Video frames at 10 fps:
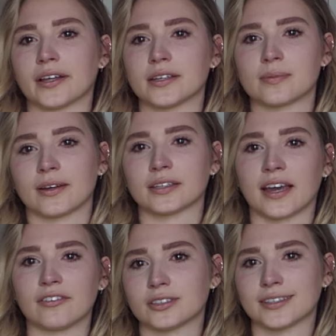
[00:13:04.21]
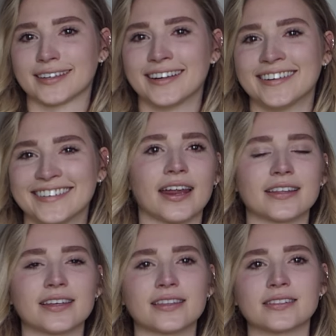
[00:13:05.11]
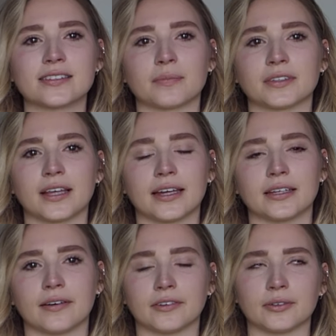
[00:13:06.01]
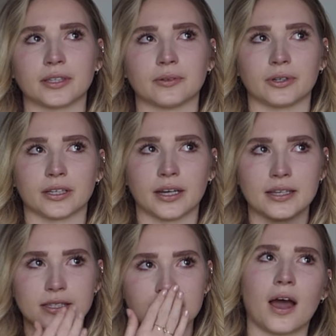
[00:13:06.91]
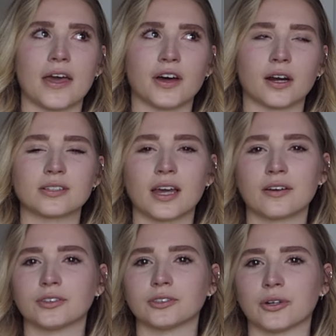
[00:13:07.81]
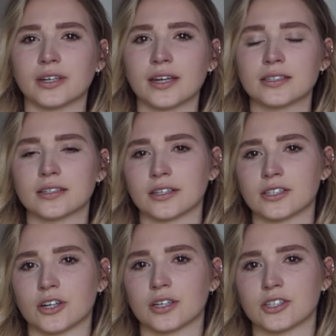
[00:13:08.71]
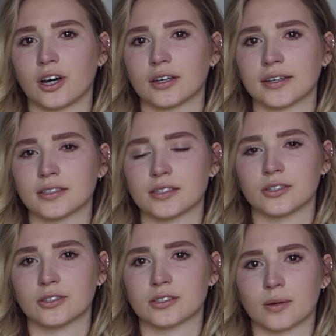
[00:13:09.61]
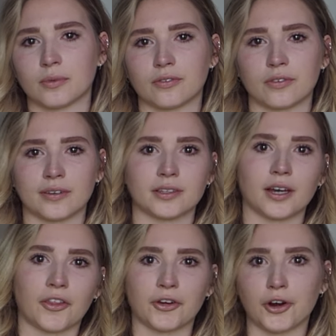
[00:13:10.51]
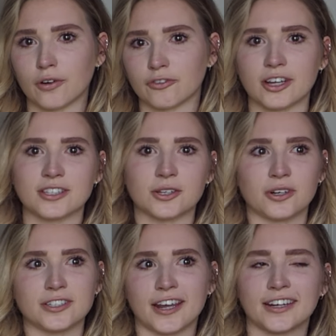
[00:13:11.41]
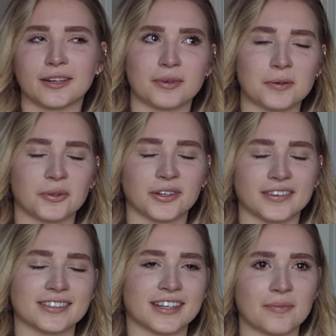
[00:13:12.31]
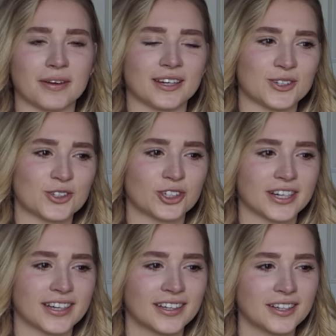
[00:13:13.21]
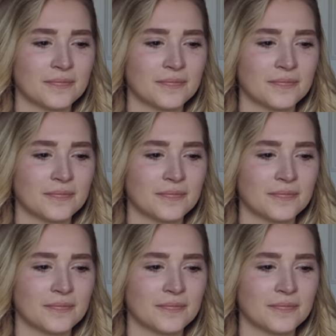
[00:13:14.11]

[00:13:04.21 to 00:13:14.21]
jealous about like everything. And I think this is something that he never really realized. I thought I was kind of alone in it until I started talking to some of the other girlfriends who were dating people in the same industry,